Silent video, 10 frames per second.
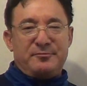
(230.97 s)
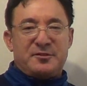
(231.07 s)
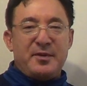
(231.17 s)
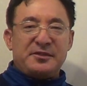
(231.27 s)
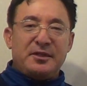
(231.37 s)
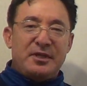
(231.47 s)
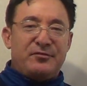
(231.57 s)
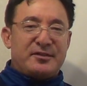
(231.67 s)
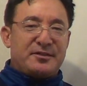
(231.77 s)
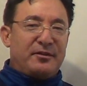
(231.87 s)
especially if
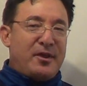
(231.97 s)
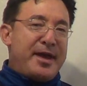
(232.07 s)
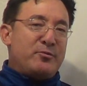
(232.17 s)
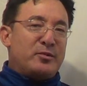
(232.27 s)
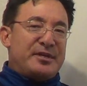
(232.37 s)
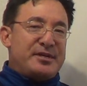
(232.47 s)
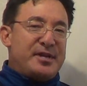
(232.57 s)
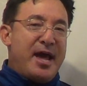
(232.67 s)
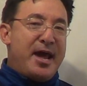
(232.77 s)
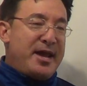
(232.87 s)
it's a light wind
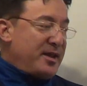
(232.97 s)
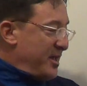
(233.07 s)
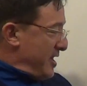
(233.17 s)
day.